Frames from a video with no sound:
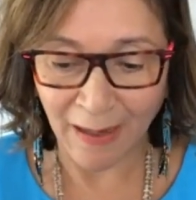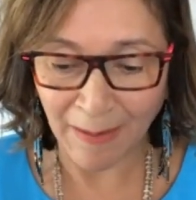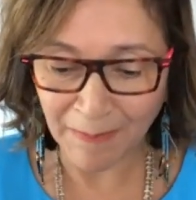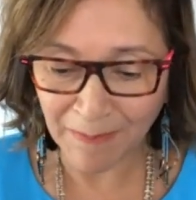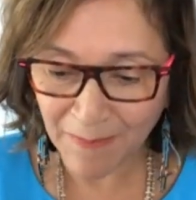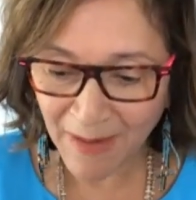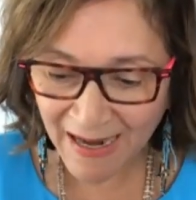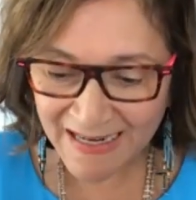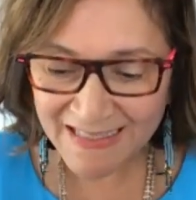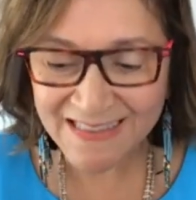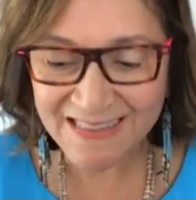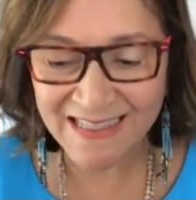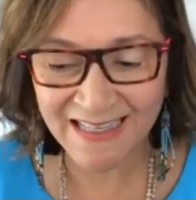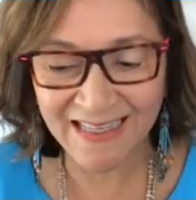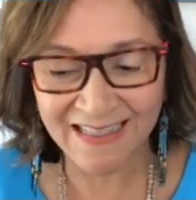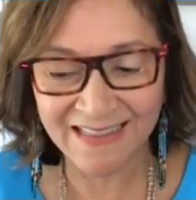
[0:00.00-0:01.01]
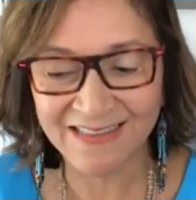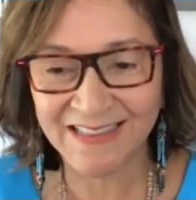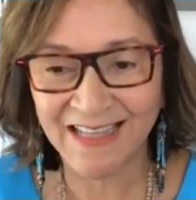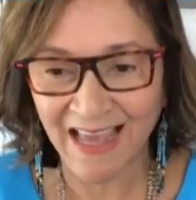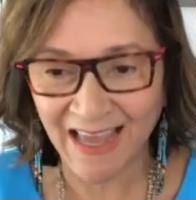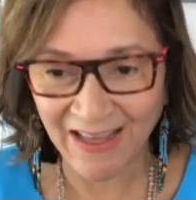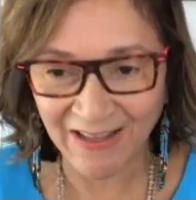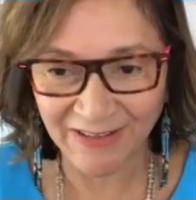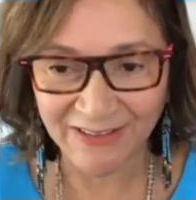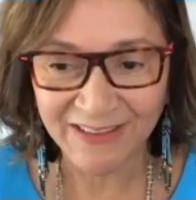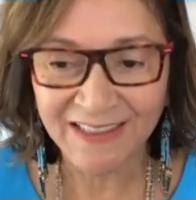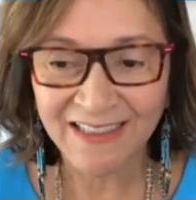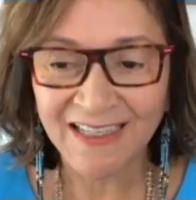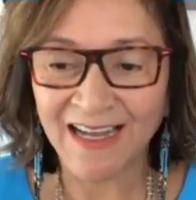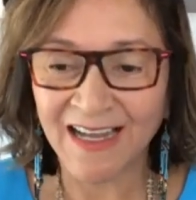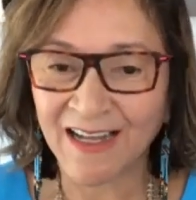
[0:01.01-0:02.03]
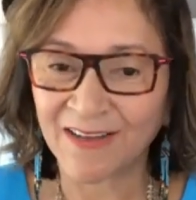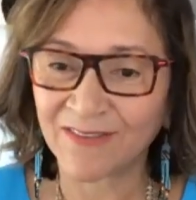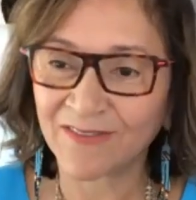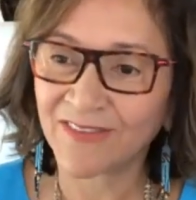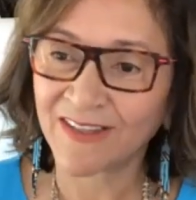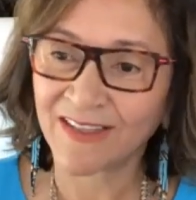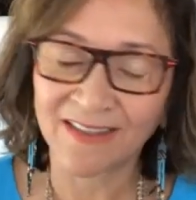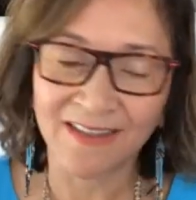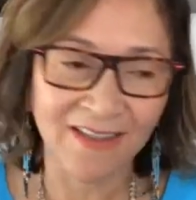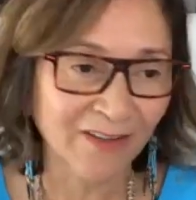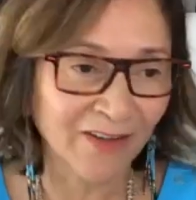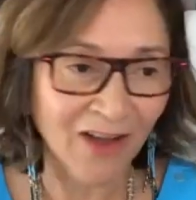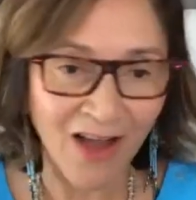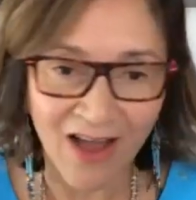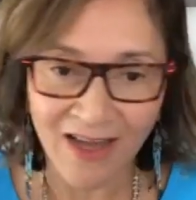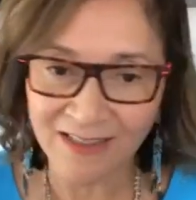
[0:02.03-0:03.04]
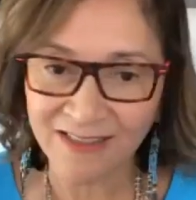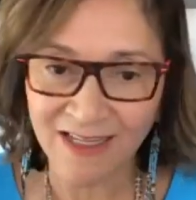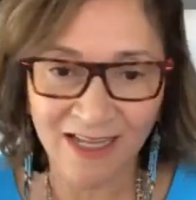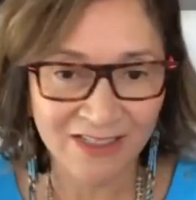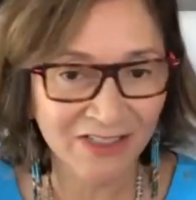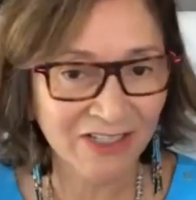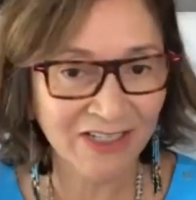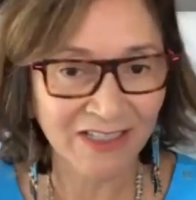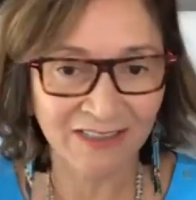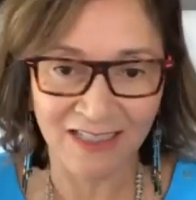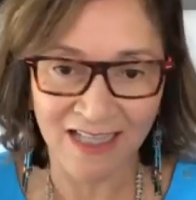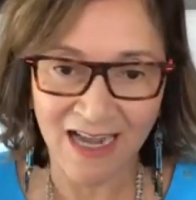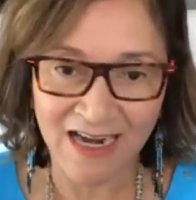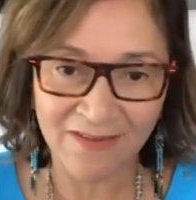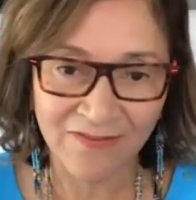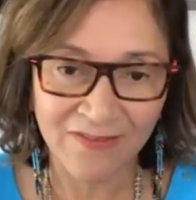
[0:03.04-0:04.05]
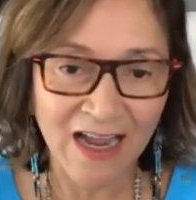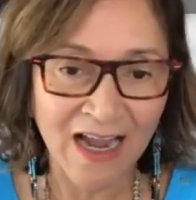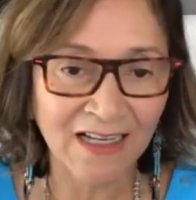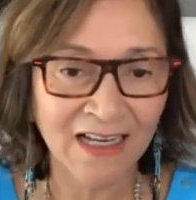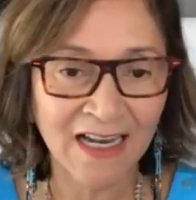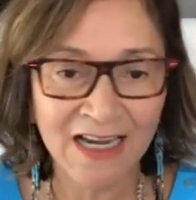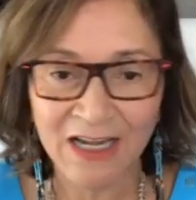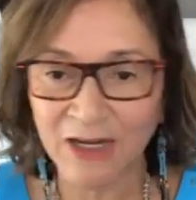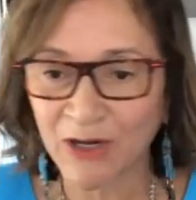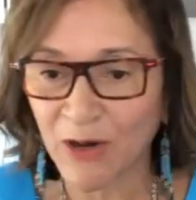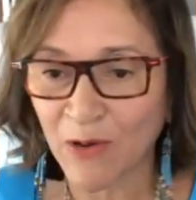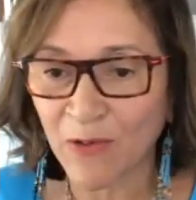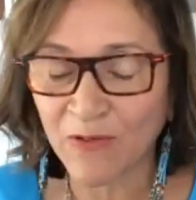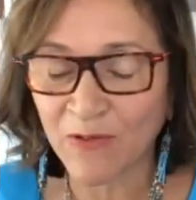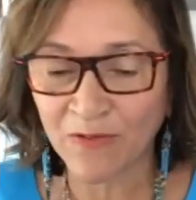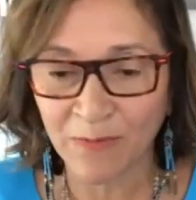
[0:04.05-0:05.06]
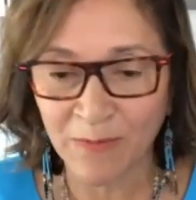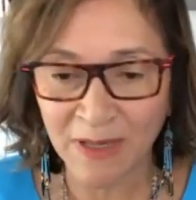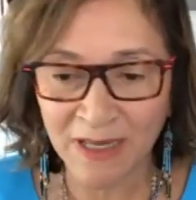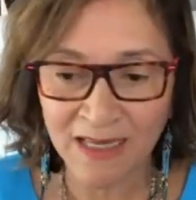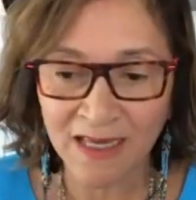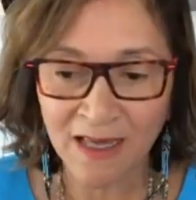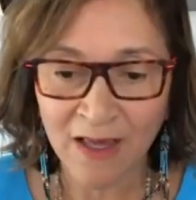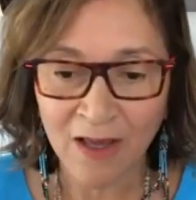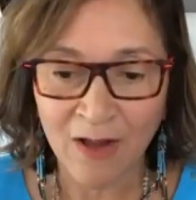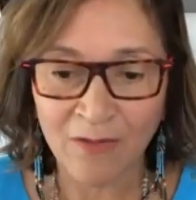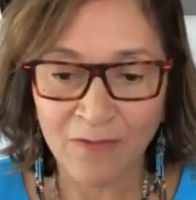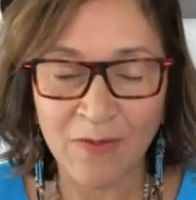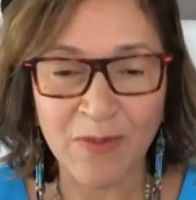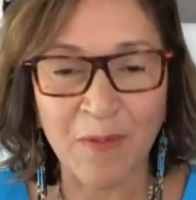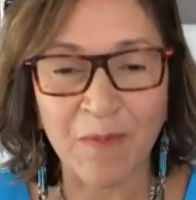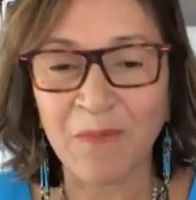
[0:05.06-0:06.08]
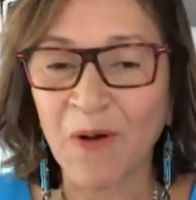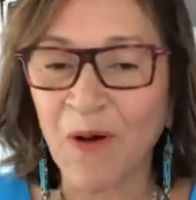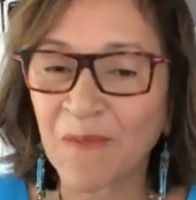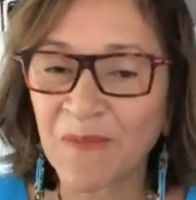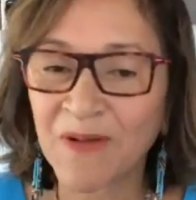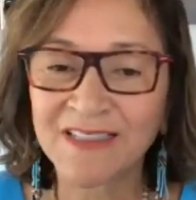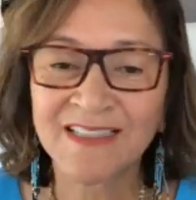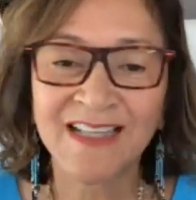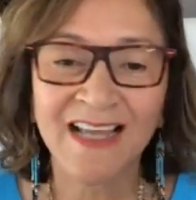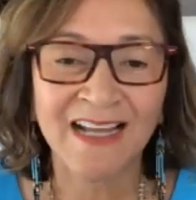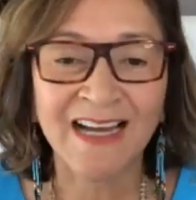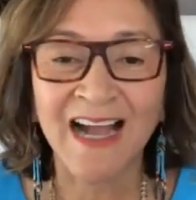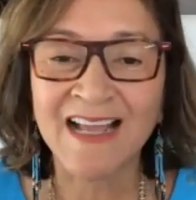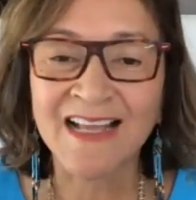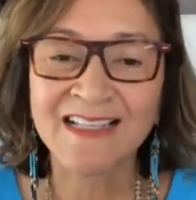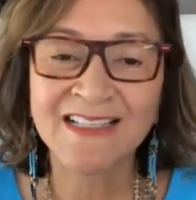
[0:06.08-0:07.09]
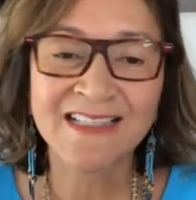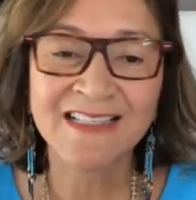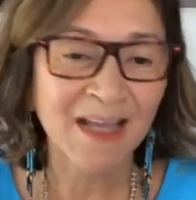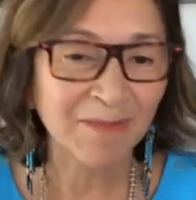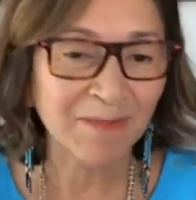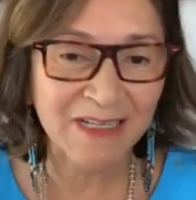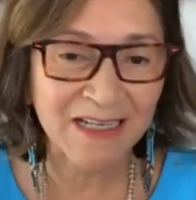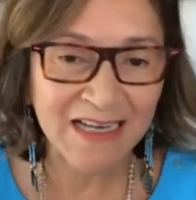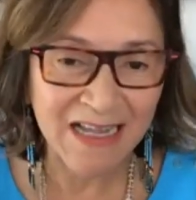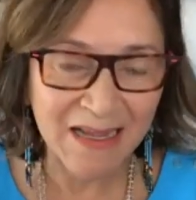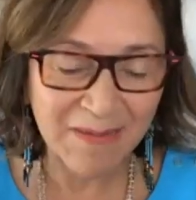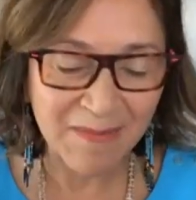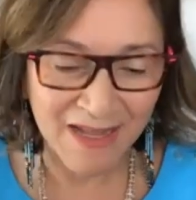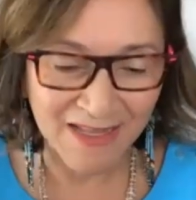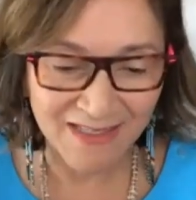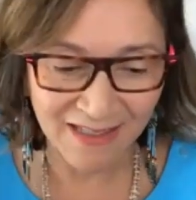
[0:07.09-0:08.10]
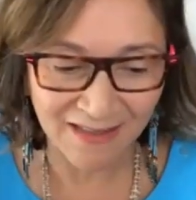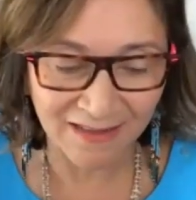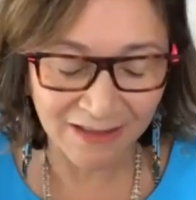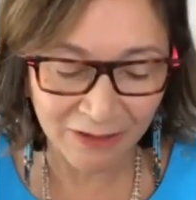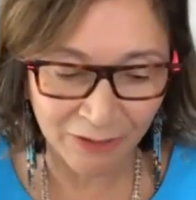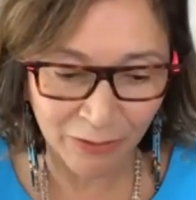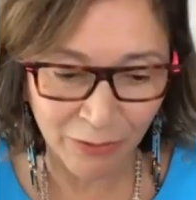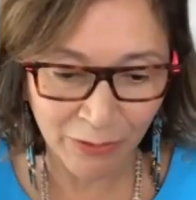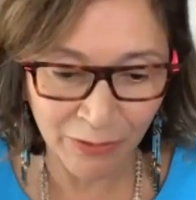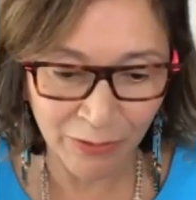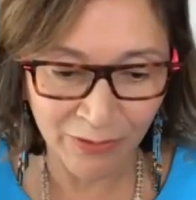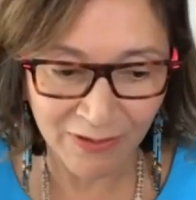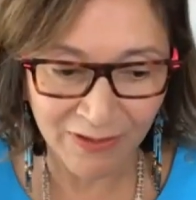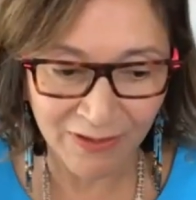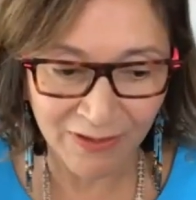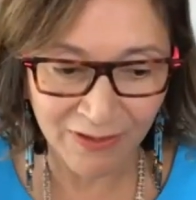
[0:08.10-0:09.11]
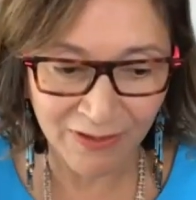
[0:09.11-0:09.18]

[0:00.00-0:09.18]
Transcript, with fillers: amazing tale of uh, God touching a life, not letting go of me from the moment that I accepted him as a little girl